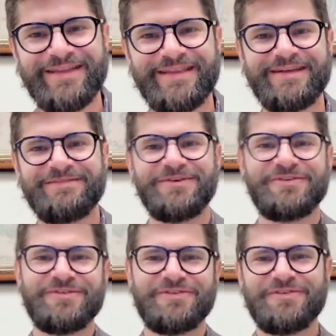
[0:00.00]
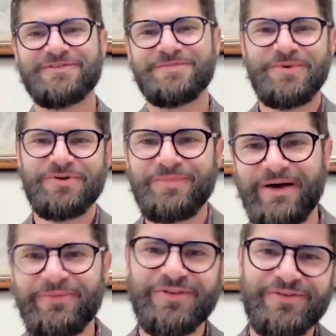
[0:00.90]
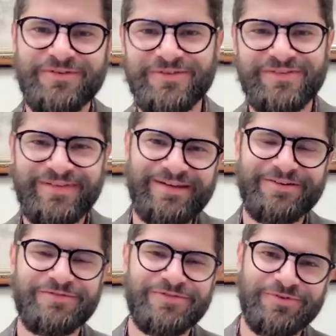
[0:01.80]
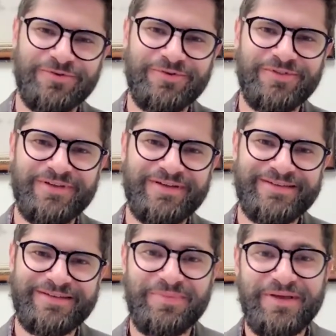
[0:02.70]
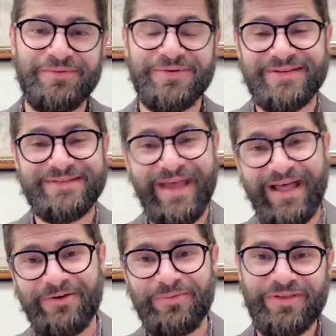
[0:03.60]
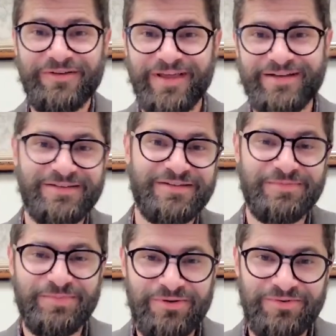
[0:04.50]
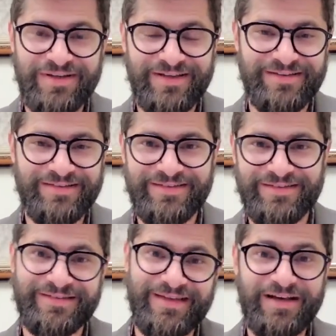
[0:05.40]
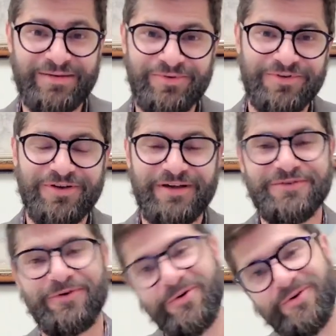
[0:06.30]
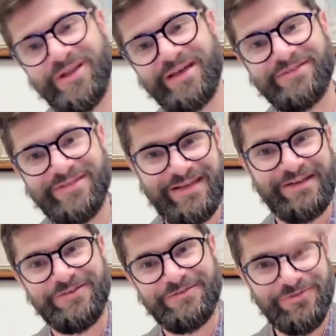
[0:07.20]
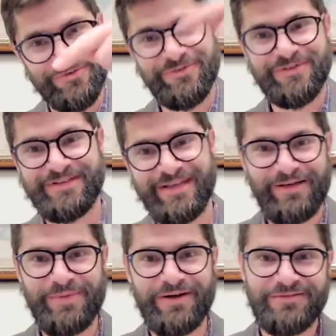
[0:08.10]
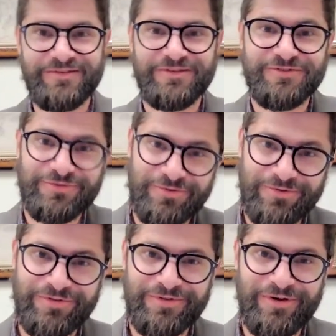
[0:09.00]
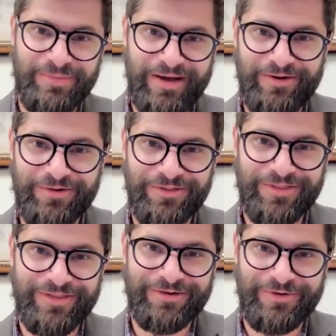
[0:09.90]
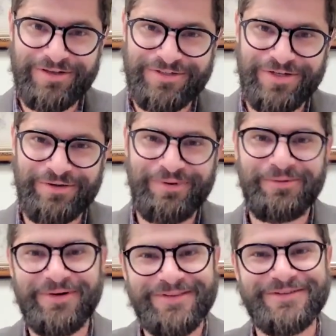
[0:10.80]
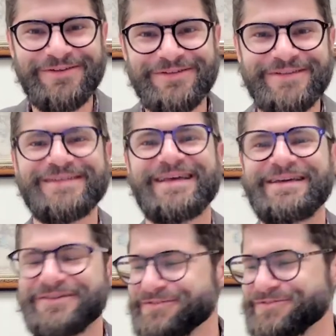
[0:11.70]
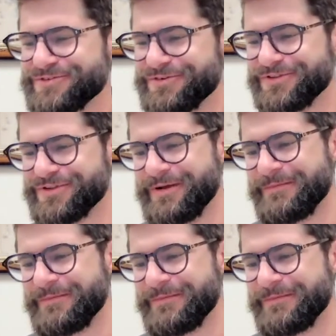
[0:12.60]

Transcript: That if there's a dispute about whether there's a standard of truth, to be able to tell whether that dispute is decidable, you'd have to already have a standard of truth to tell about the truth about the question about whether there's a standard of truth.